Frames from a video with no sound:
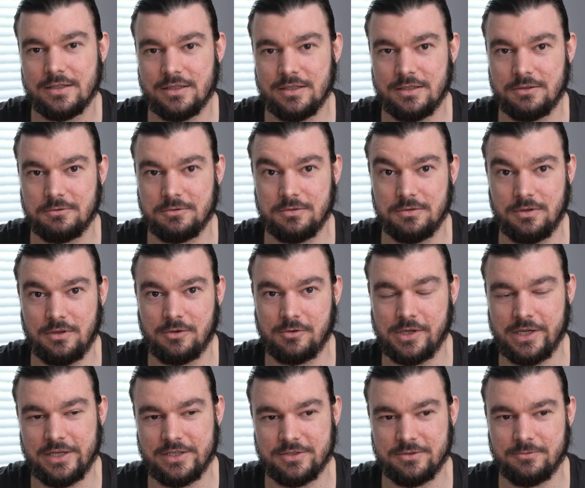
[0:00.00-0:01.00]
a
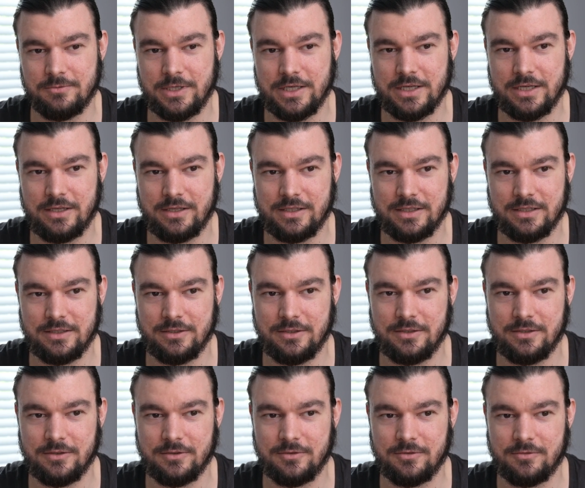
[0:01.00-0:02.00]
location where I
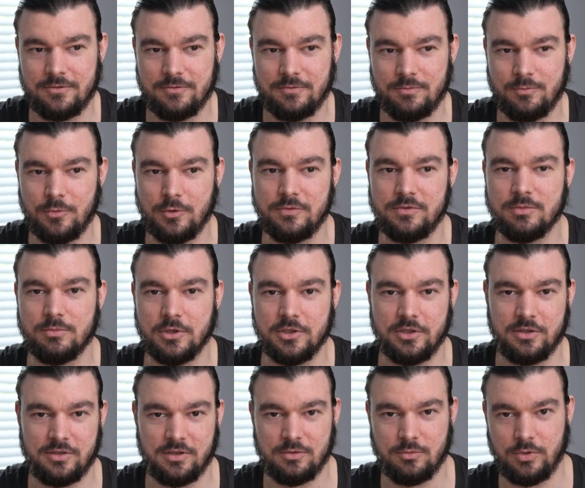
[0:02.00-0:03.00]
can move the
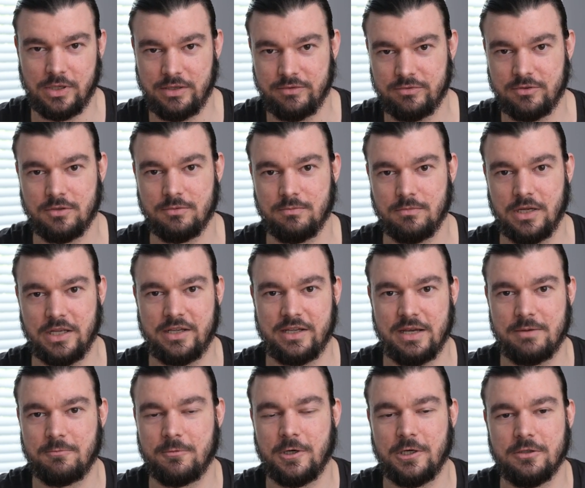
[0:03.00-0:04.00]
monitor away from my
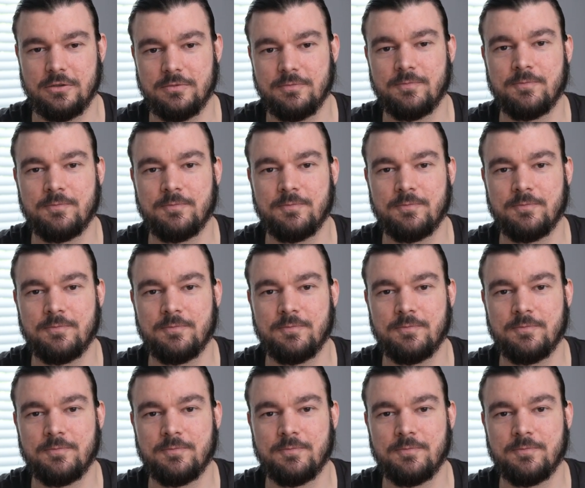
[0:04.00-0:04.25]
camera.